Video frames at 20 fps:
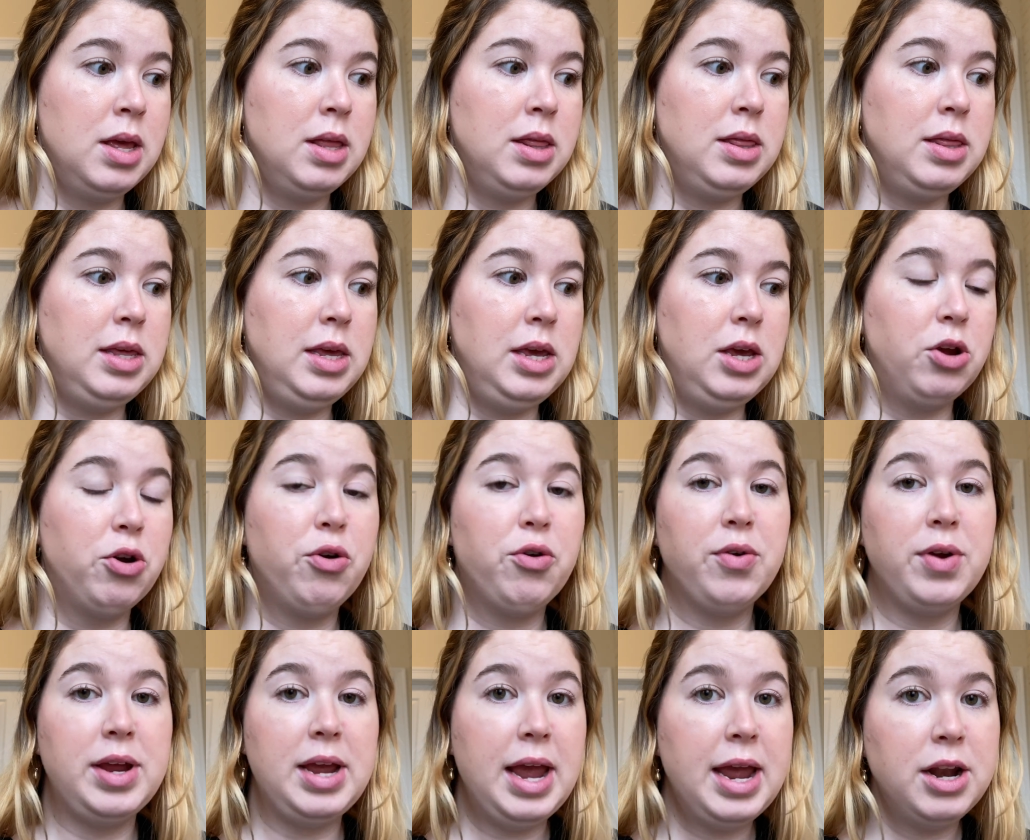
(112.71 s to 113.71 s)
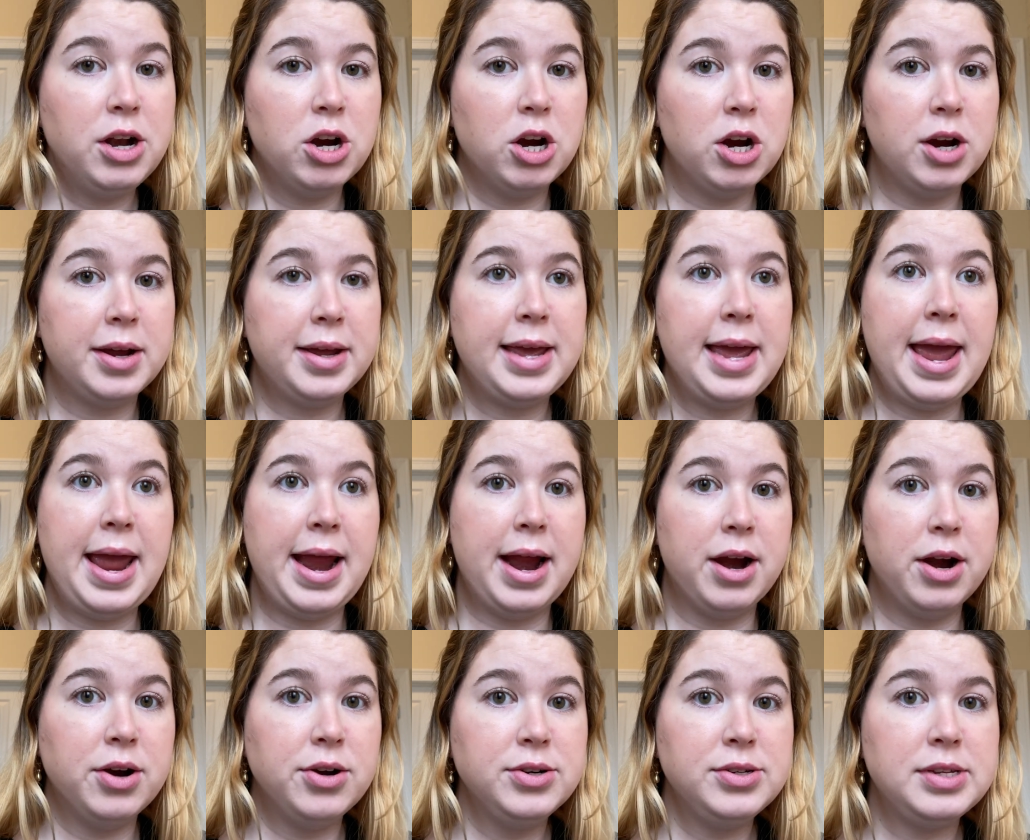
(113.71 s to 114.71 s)
the creator
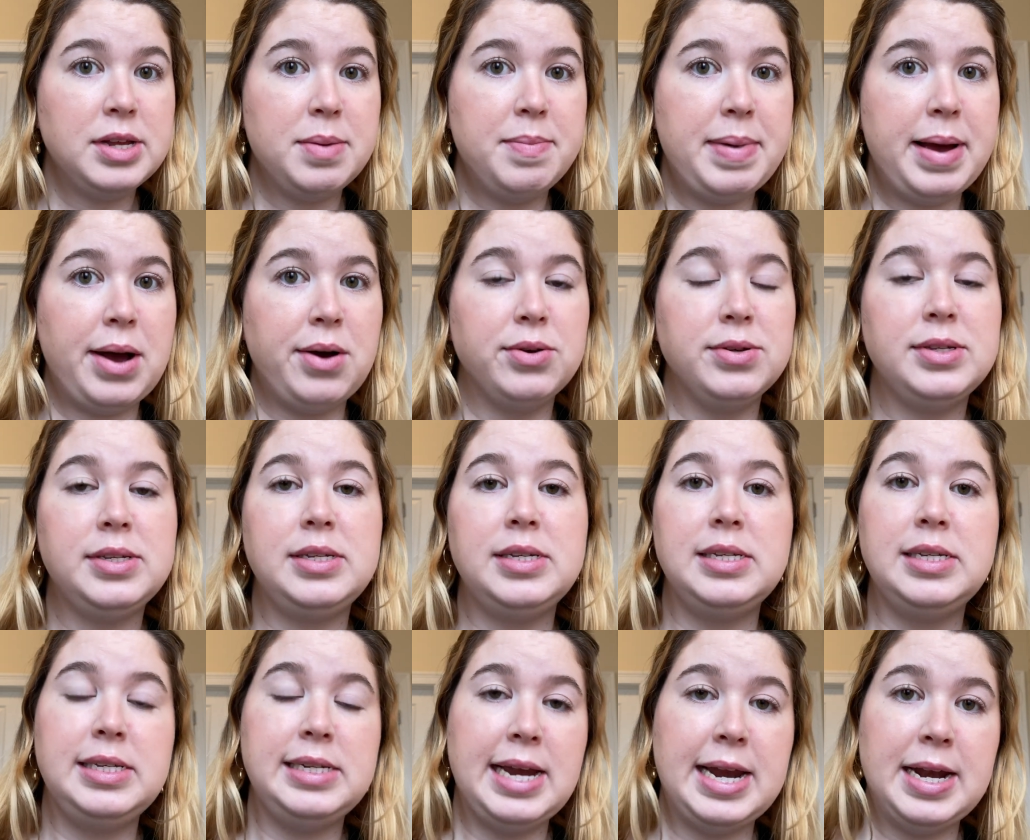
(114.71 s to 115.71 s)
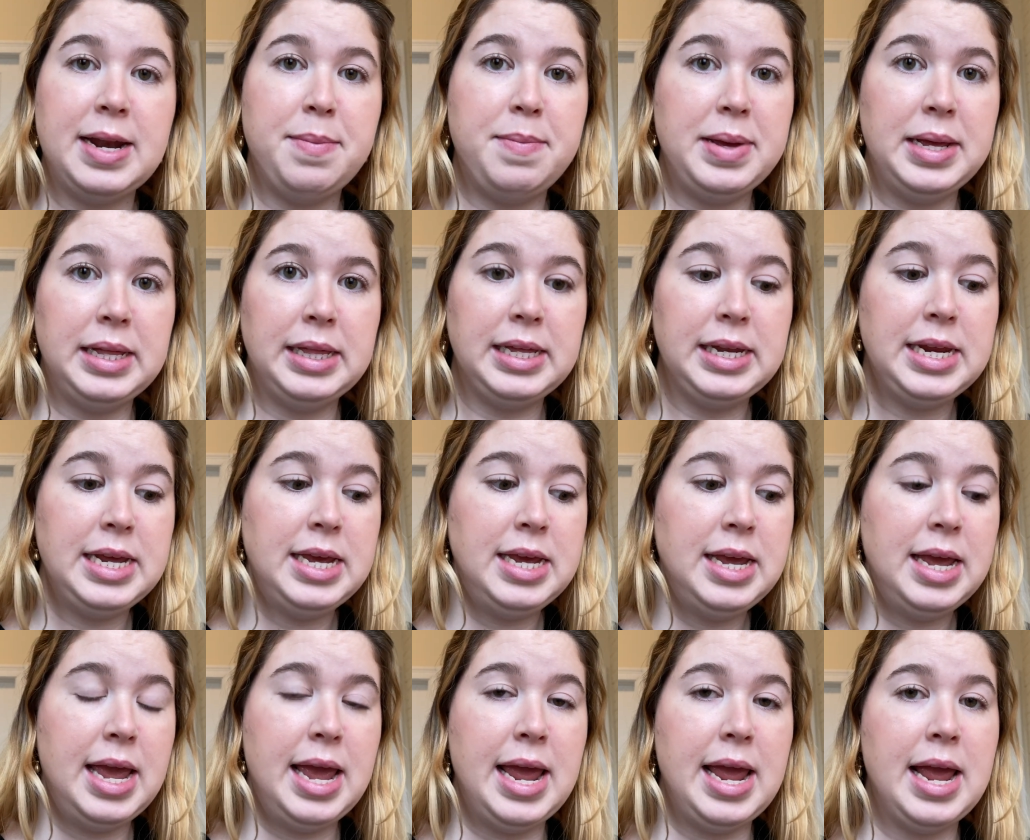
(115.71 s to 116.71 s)
cares about
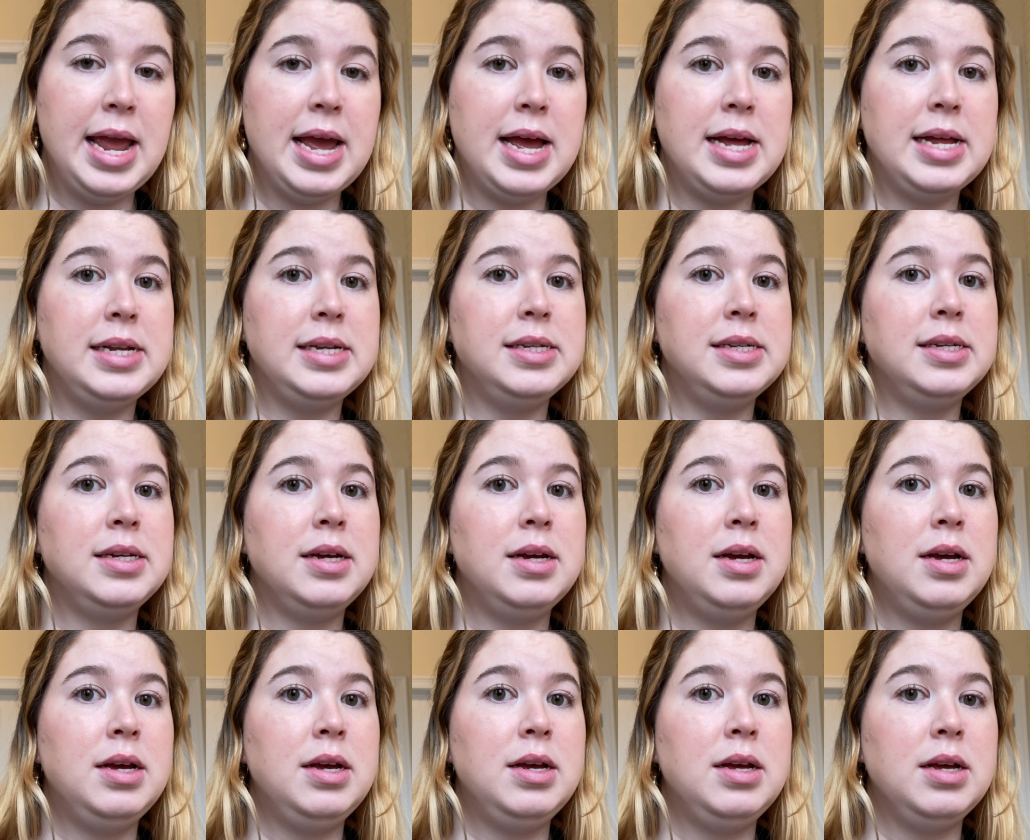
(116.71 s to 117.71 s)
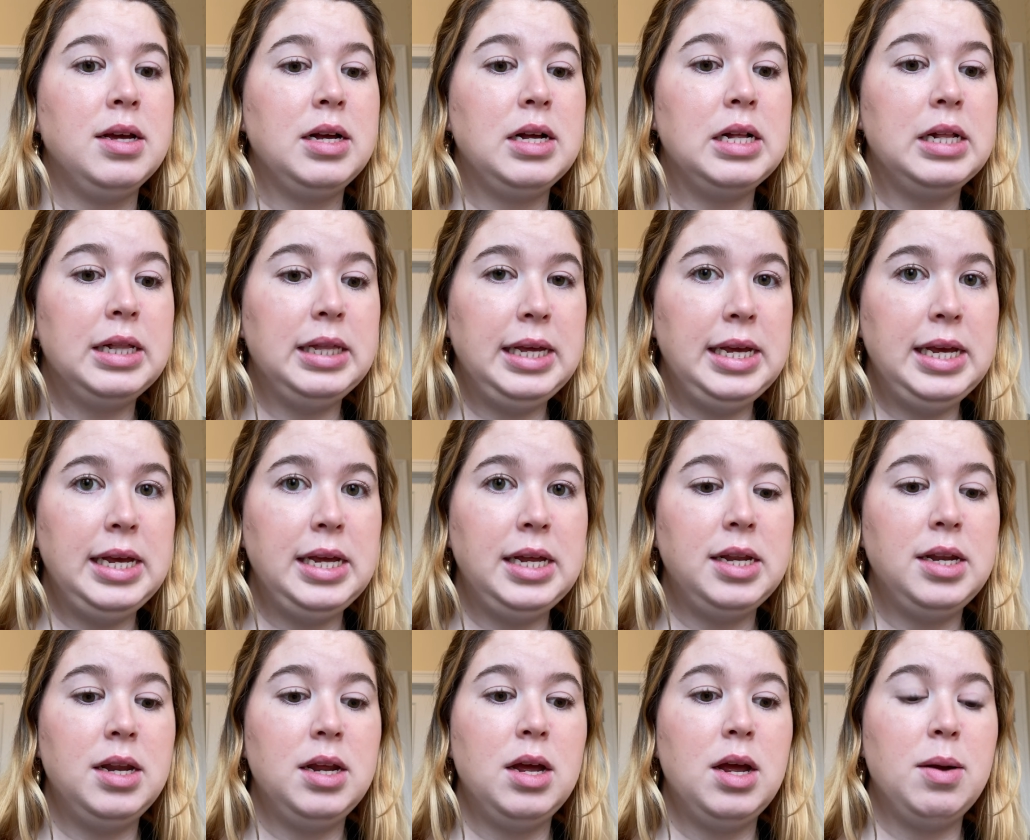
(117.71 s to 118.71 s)
sustainability and
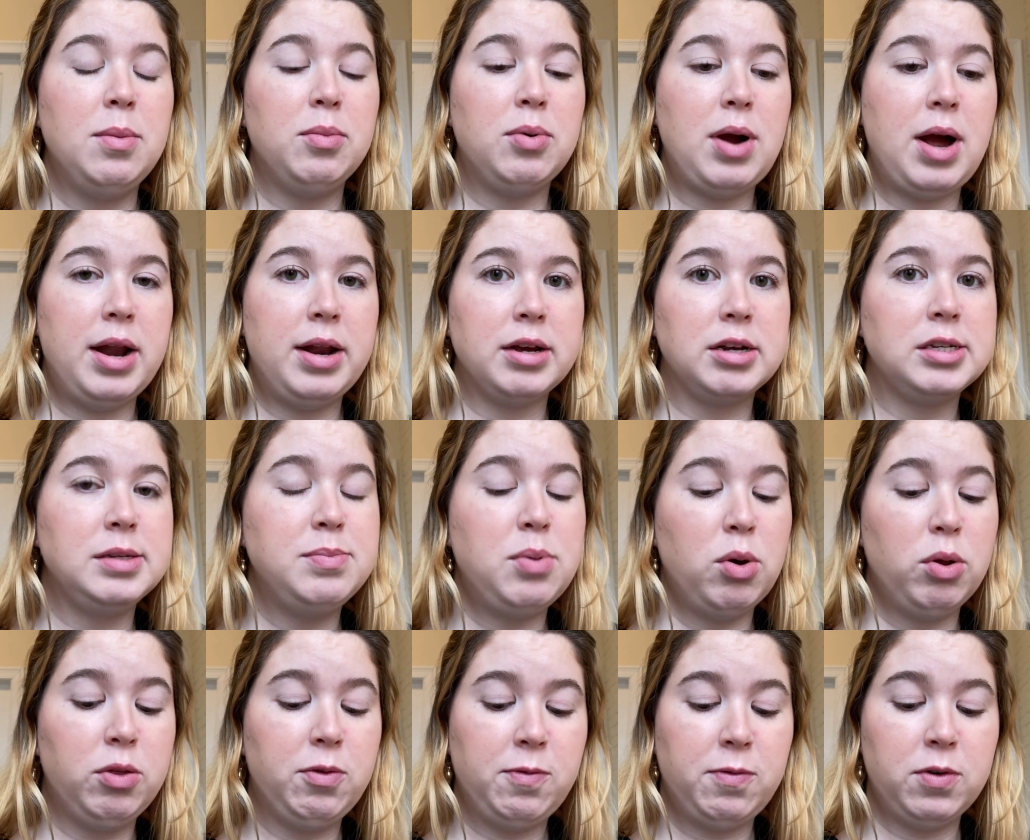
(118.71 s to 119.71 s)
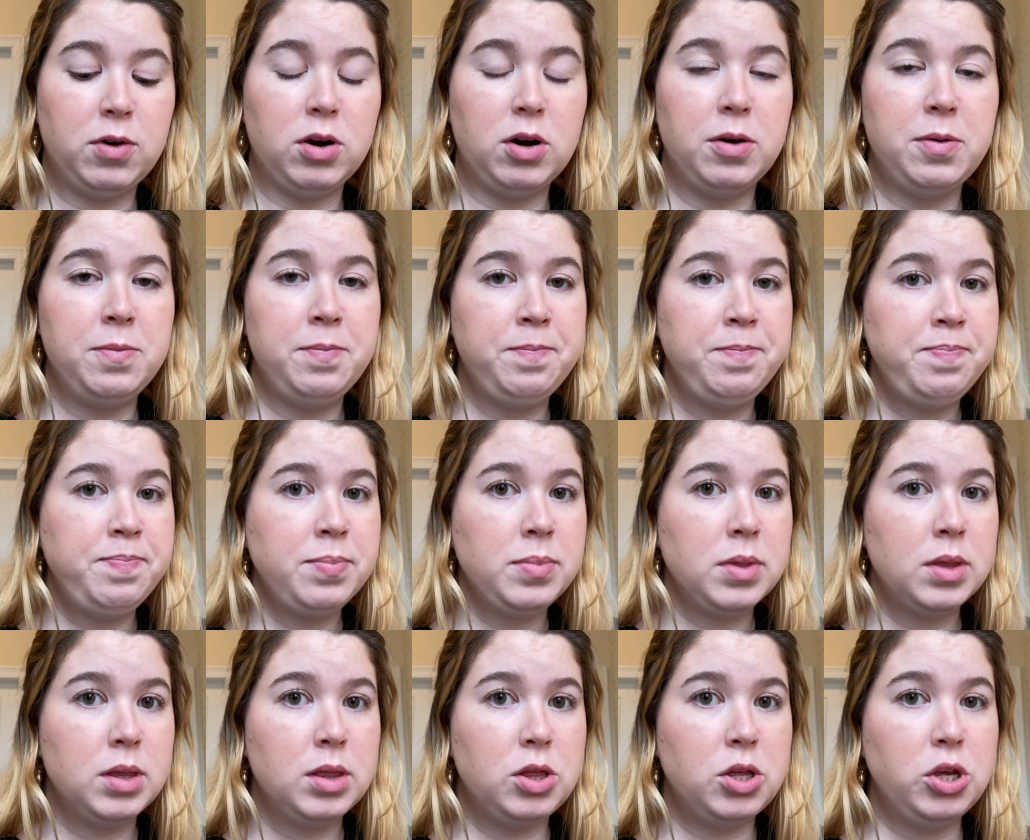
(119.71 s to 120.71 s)
clean products, both for
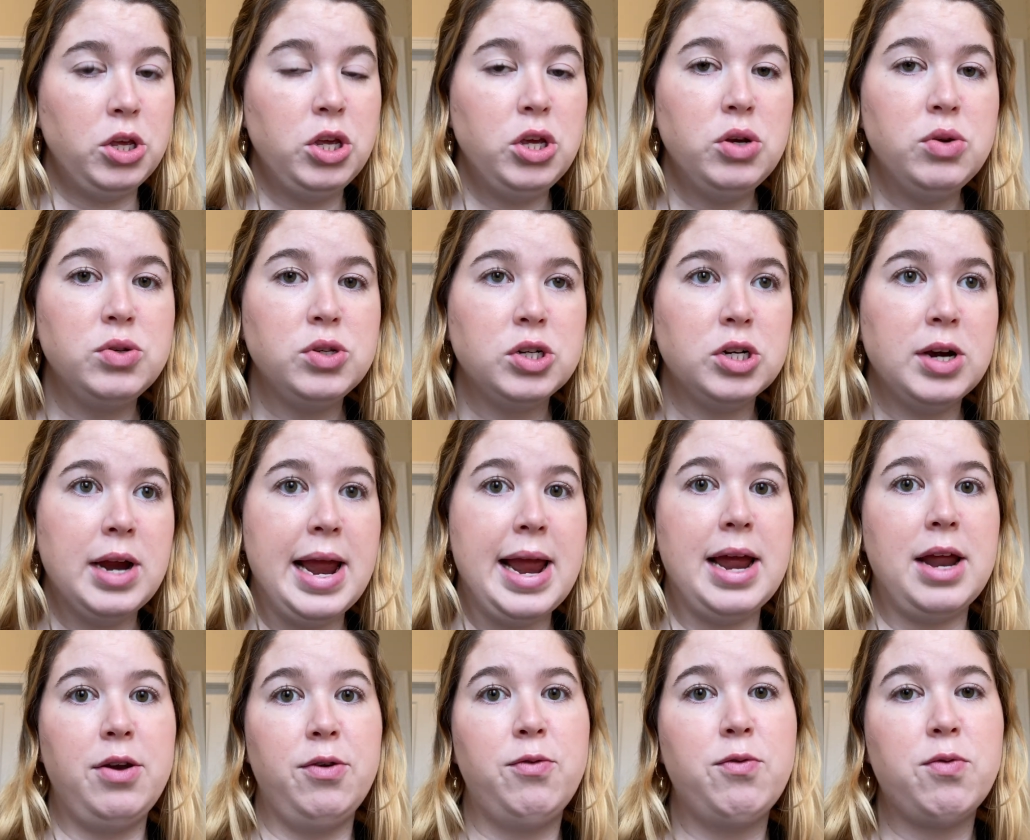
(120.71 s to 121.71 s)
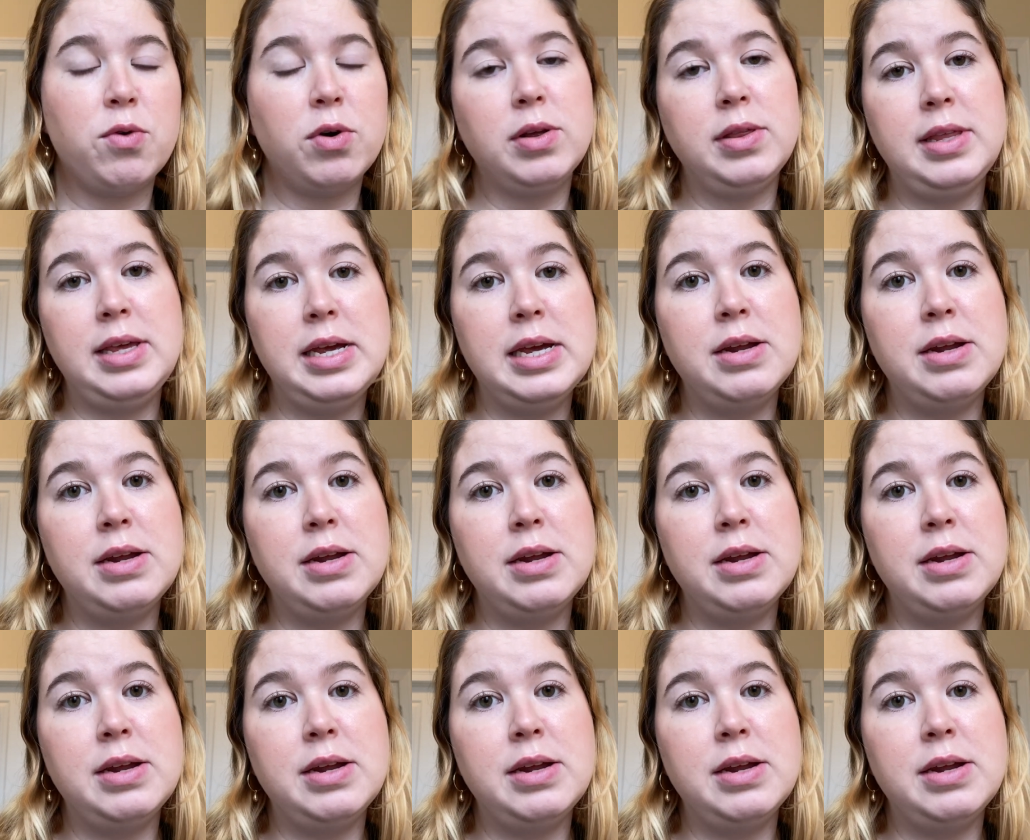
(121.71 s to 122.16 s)
the user and for the